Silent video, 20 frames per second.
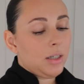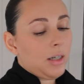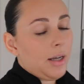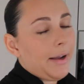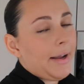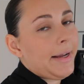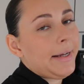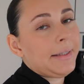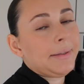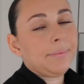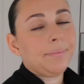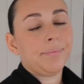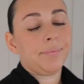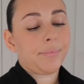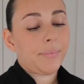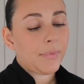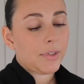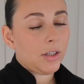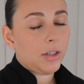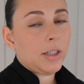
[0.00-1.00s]
Um,
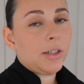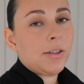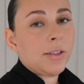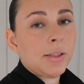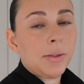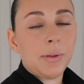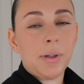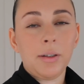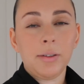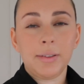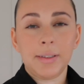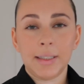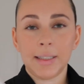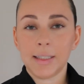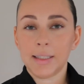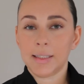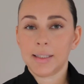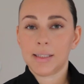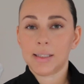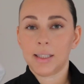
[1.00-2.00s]
I also got
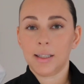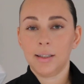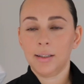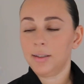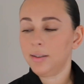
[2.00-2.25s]
these